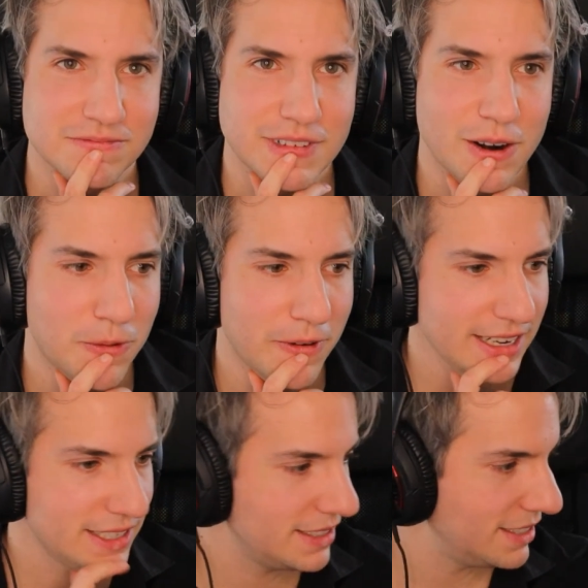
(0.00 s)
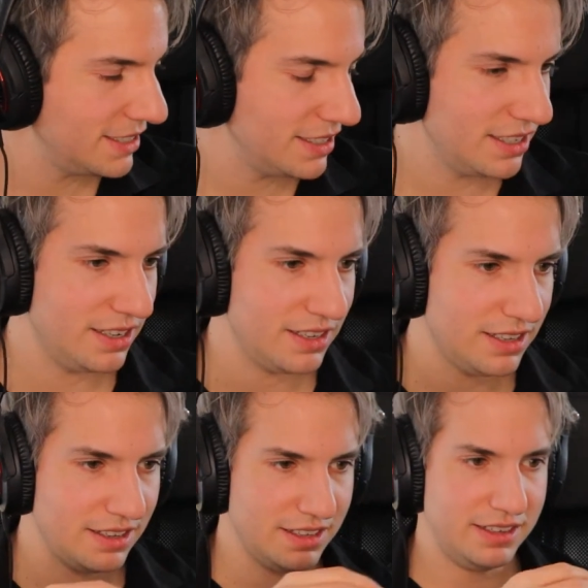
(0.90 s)
All right,
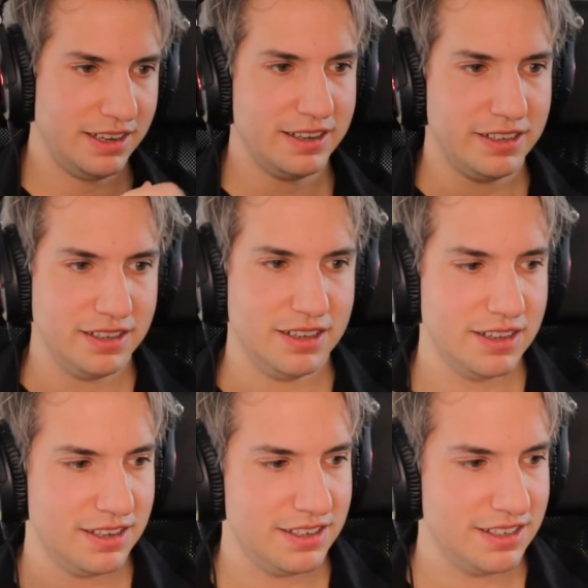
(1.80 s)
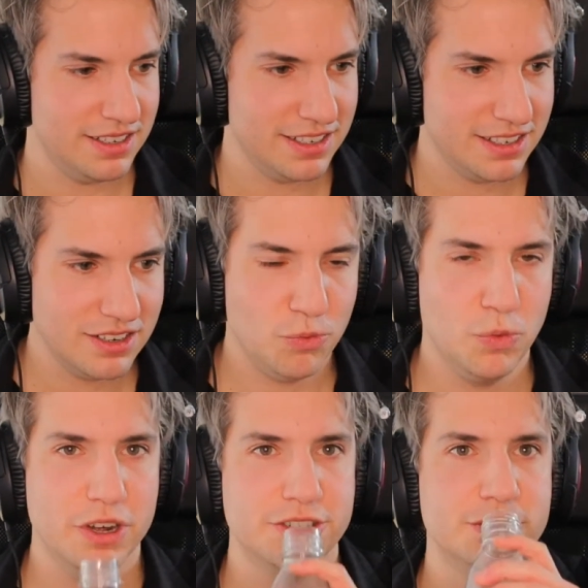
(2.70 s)
I'll take a little
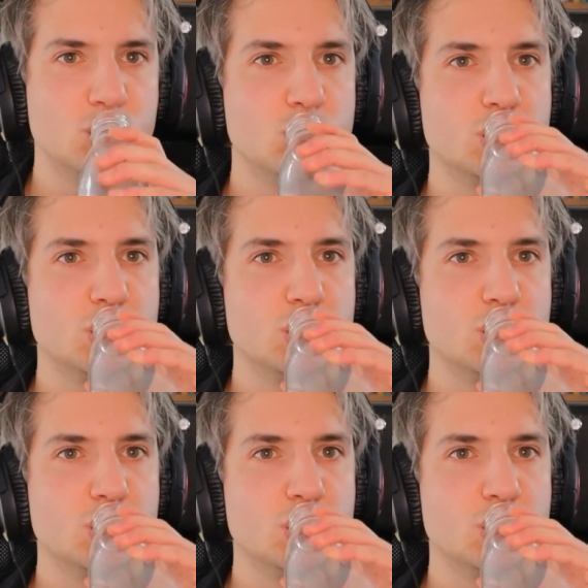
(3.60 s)
water.